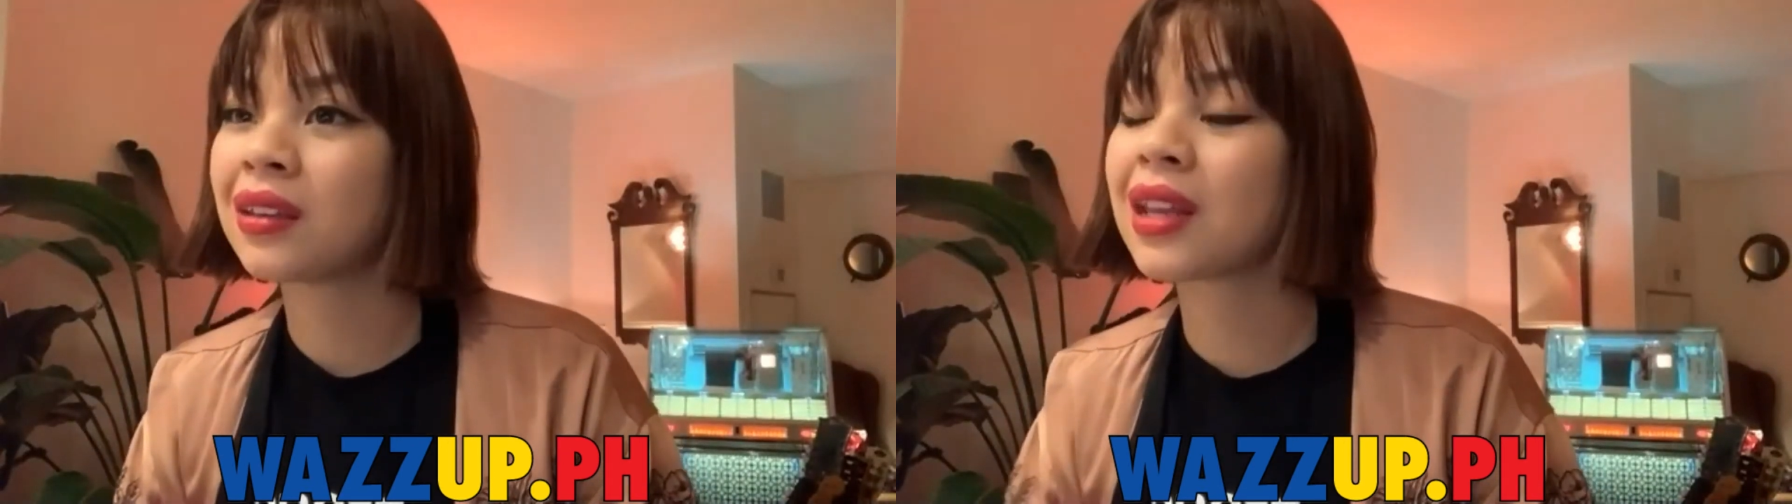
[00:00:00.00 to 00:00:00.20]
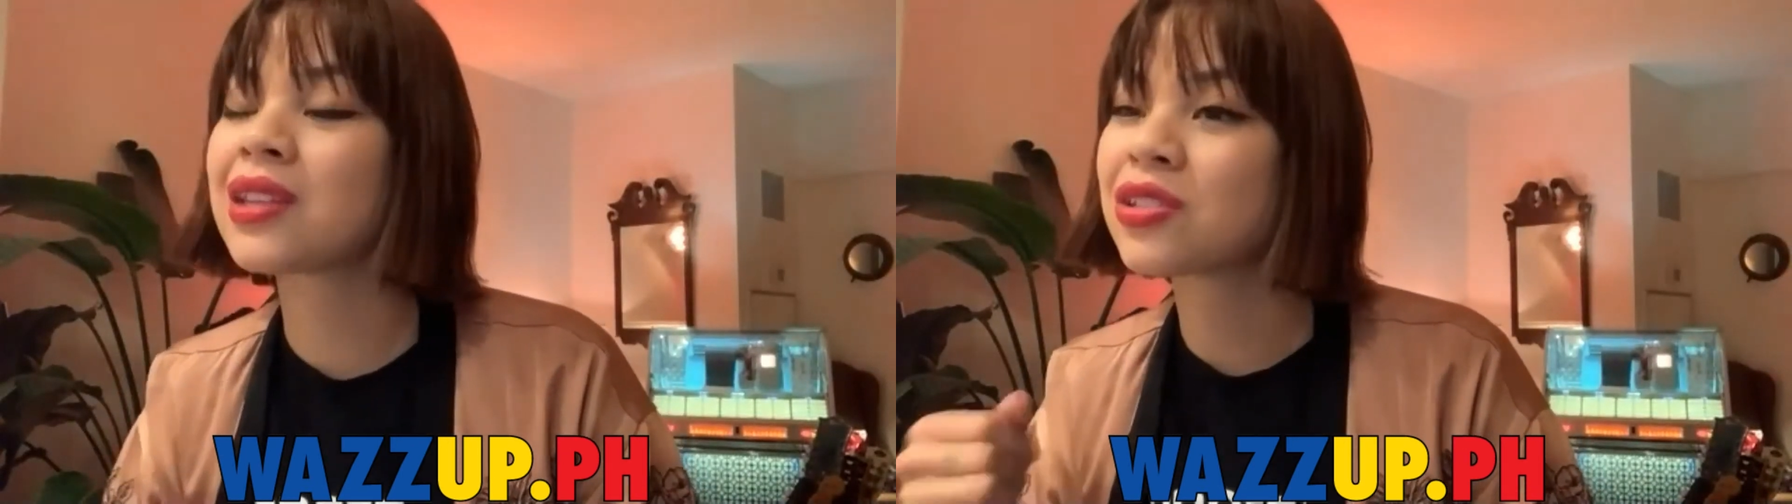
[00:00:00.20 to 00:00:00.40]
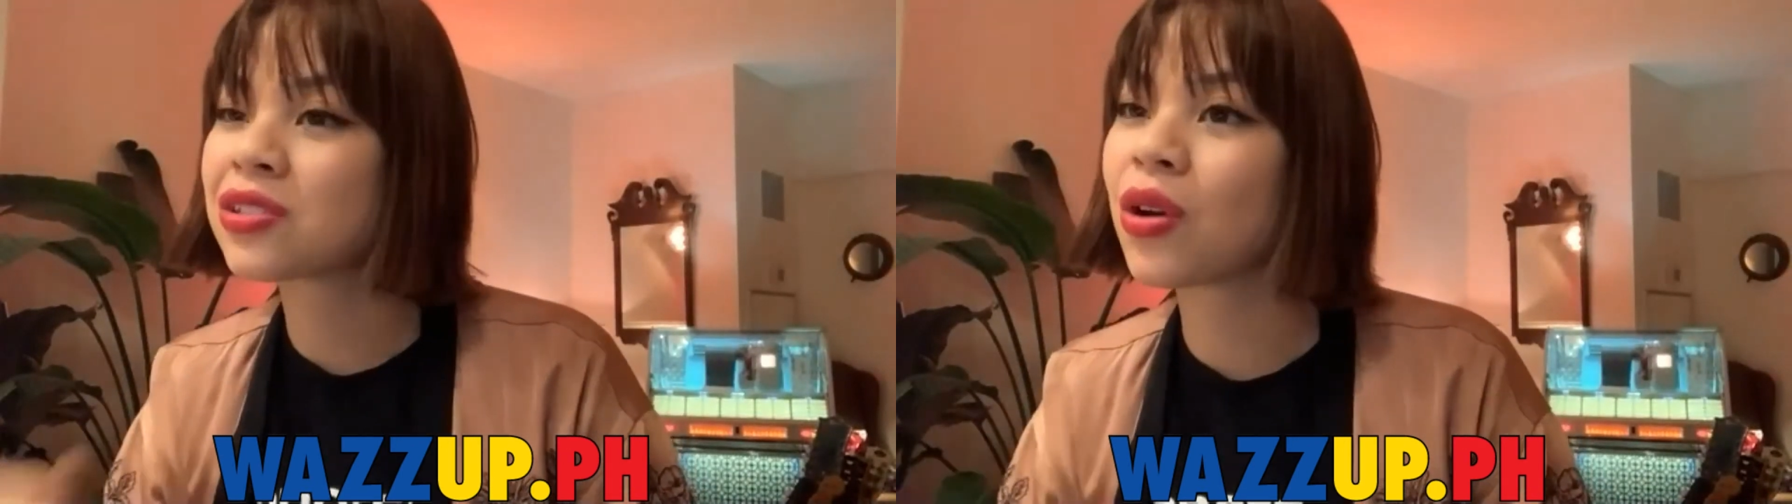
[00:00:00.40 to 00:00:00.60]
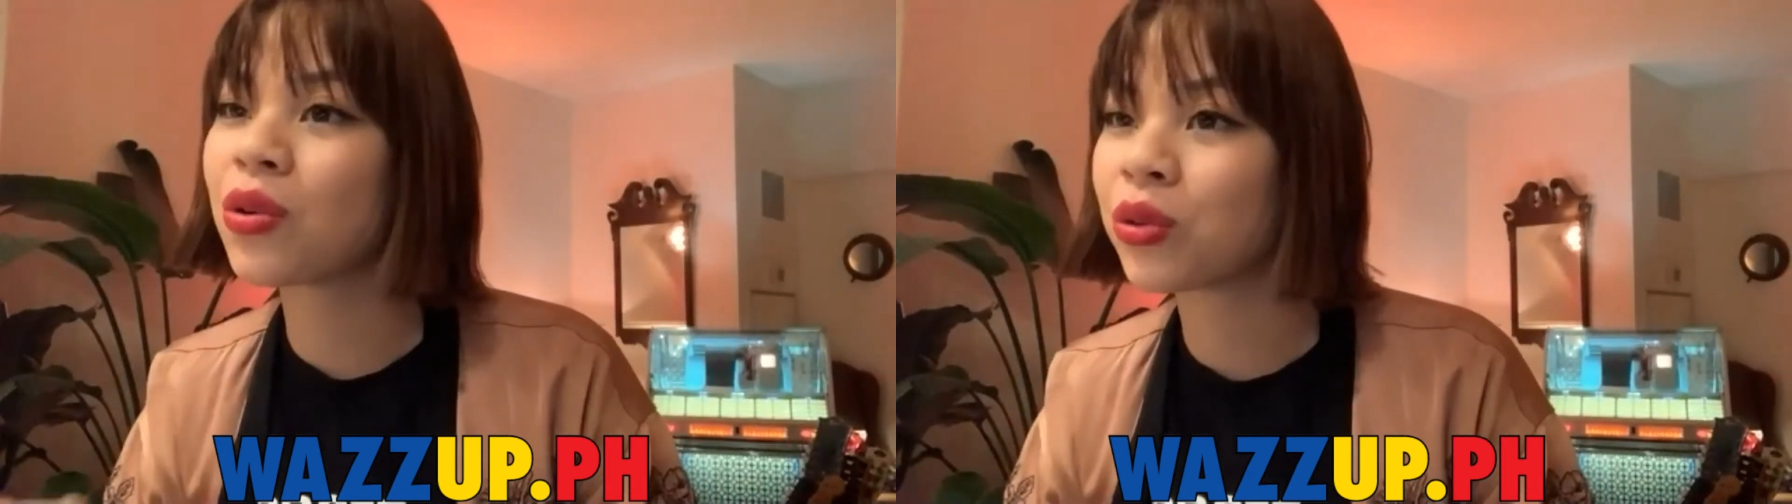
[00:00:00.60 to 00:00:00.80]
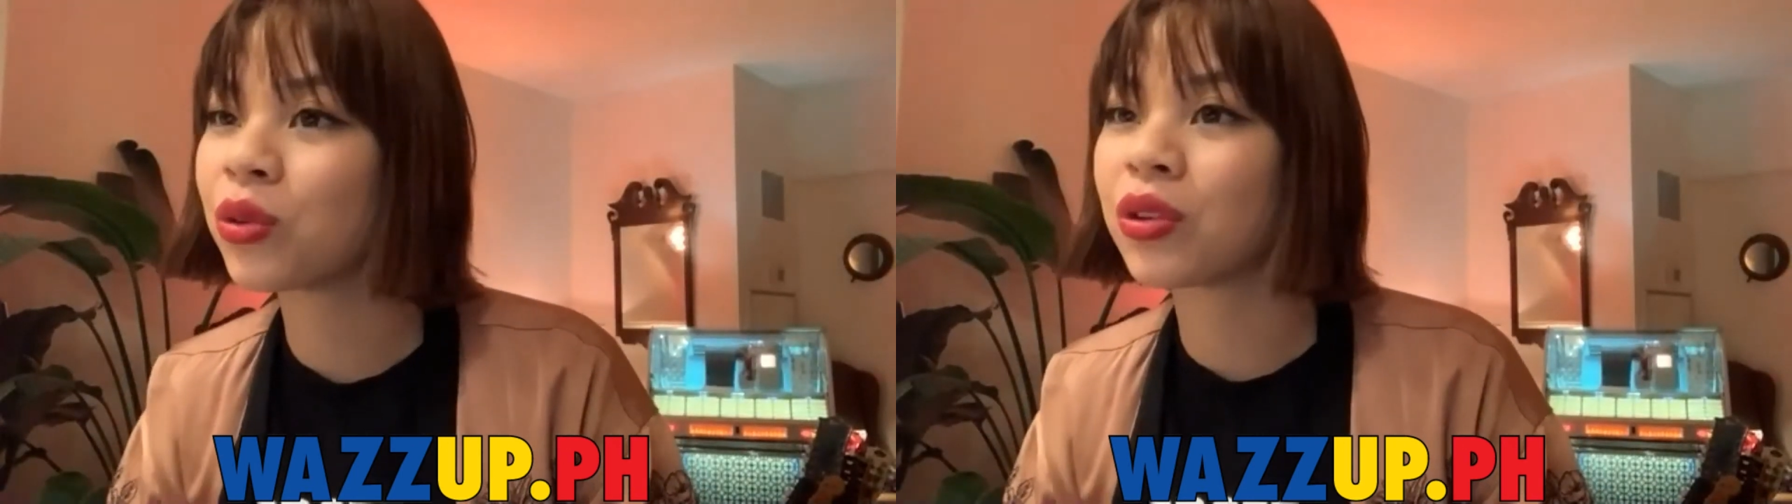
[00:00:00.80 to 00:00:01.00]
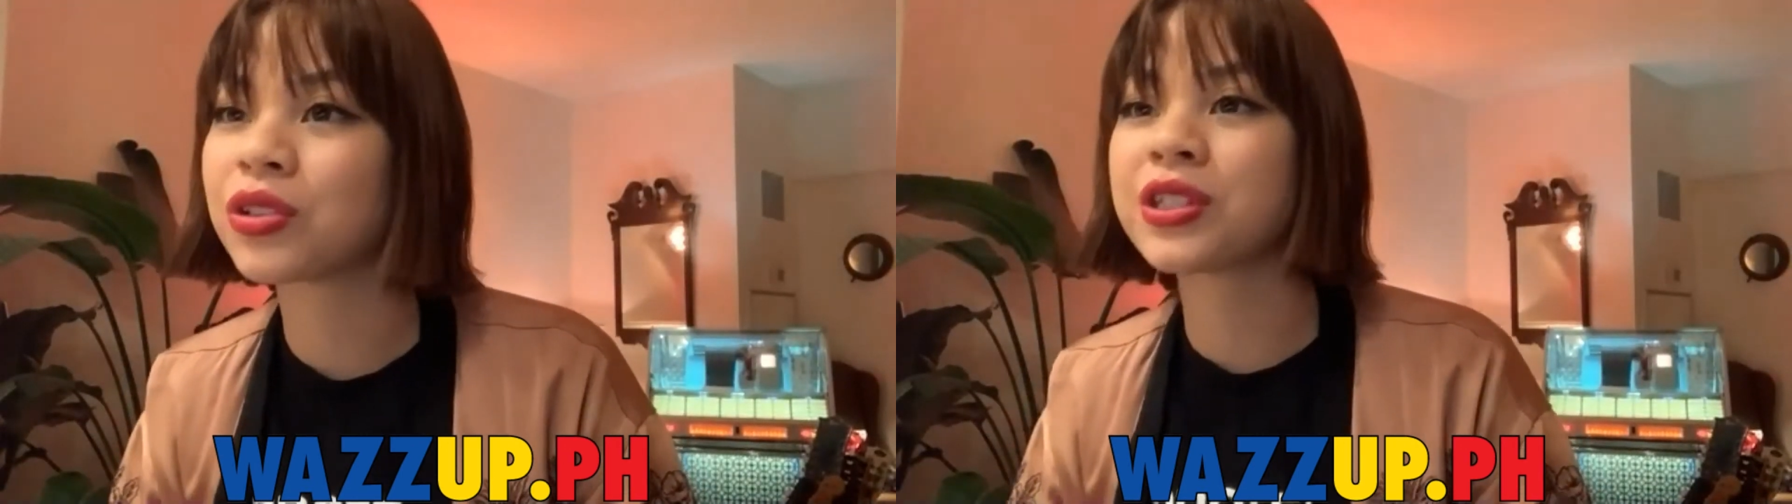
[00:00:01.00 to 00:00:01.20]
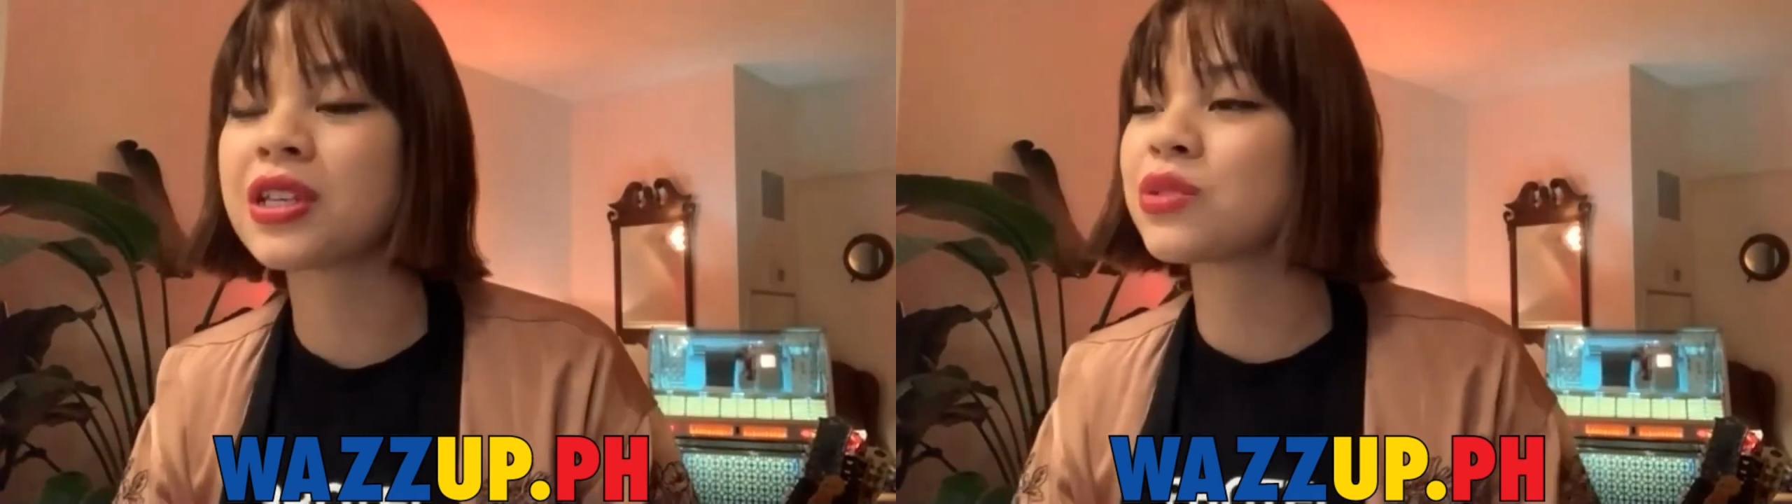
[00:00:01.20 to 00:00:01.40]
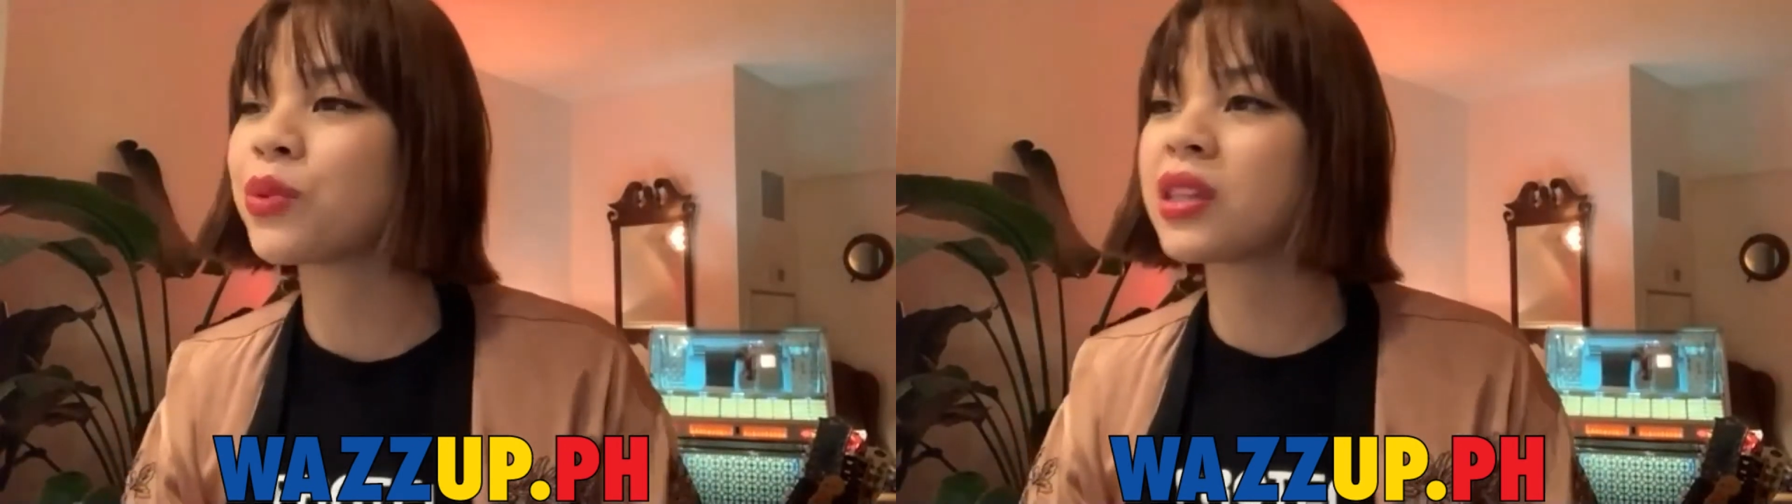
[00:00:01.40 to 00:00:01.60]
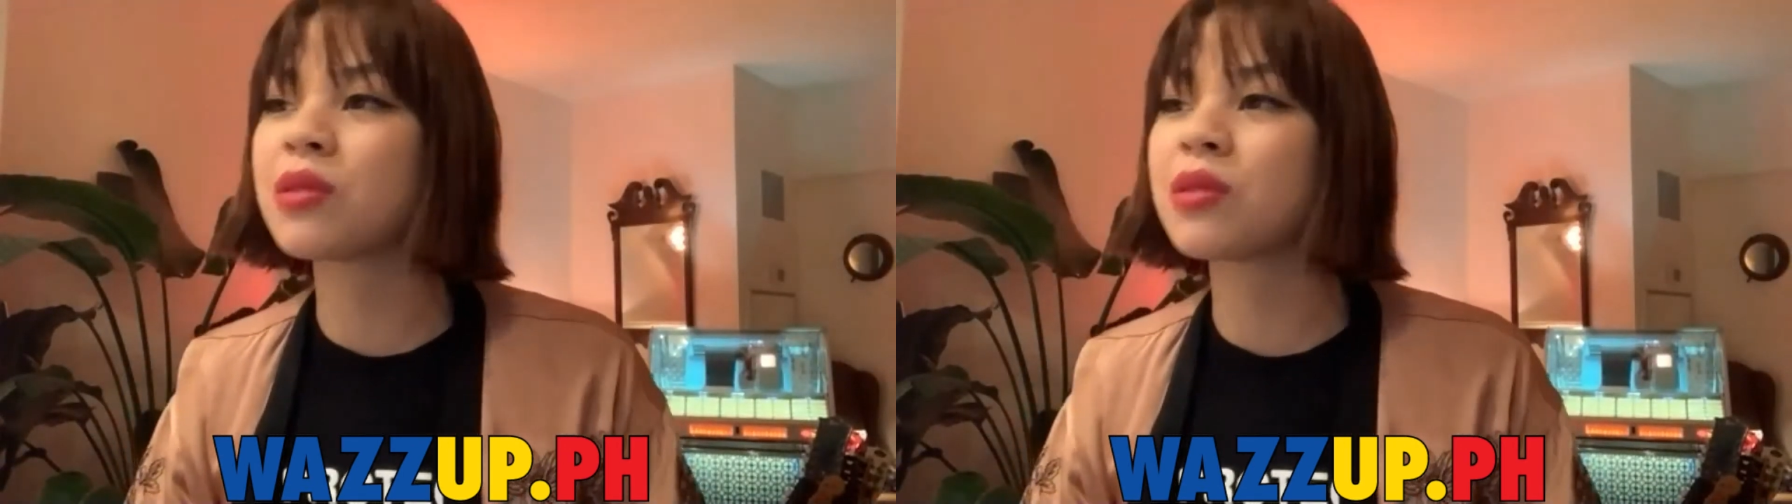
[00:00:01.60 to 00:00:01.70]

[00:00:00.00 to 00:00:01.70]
That is so cool. She is one of